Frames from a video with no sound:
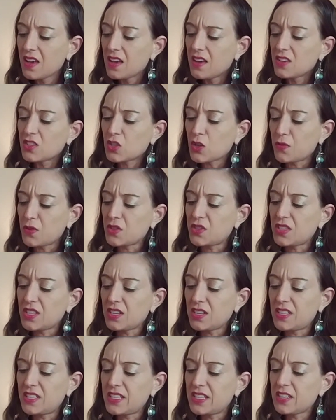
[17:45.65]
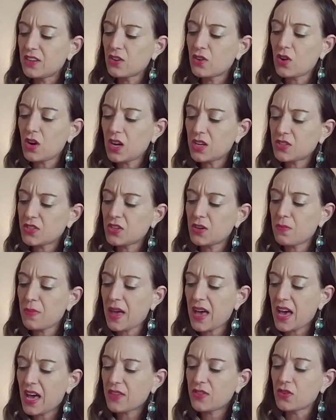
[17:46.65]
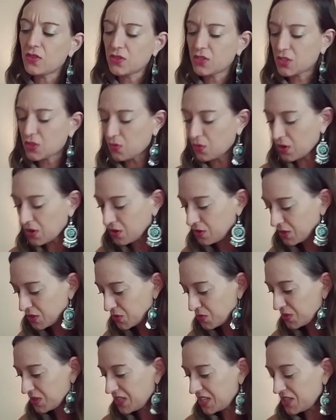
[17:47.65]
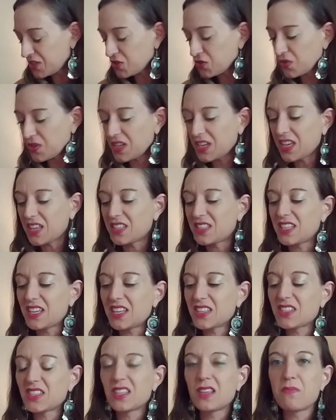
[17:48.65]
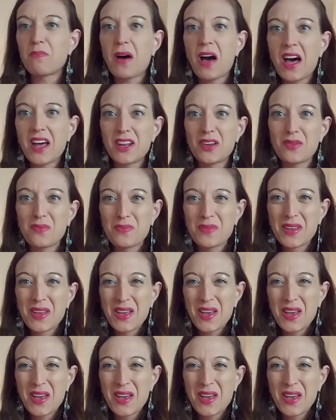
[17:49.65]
So if you see a deer cross your path or a squirrel, it's really intriguing to get to the bottom